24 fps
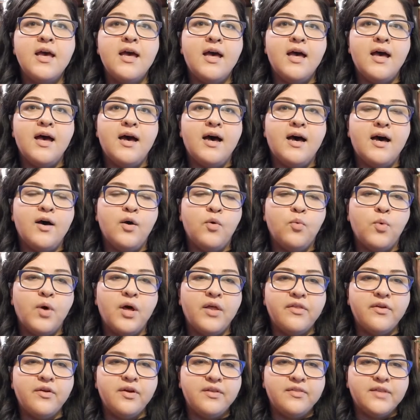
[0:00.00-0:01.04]
uh, while
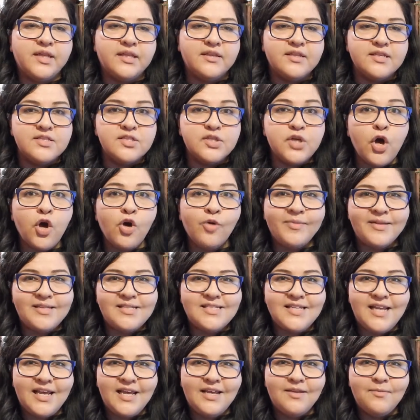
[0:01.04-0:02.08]
they're in like this coma
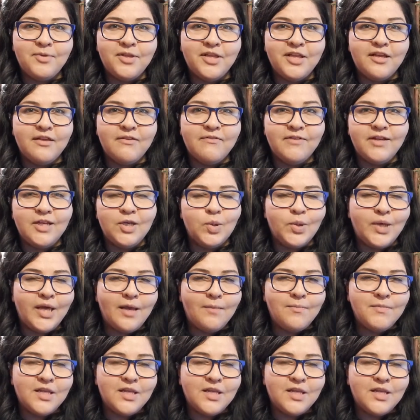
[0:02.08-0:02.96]
state playing a video game.